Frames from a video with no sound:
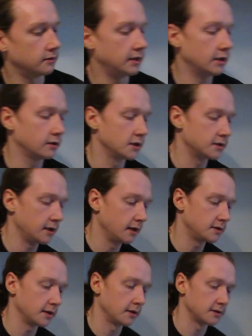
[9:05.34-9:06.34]
Nicolas
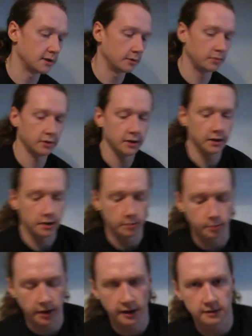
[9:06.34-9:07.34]
Cage ends up
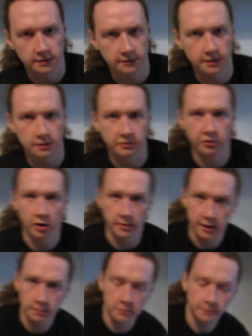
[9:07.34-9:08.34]
buying the ticket
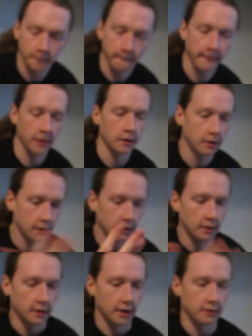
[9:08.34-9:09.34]
from him,
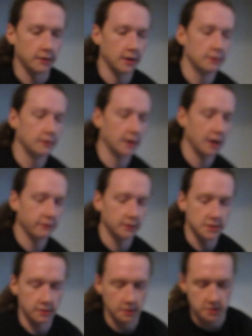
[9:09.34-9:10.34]
and then they have a
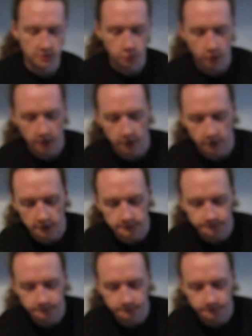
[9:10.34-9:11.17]
discussion where,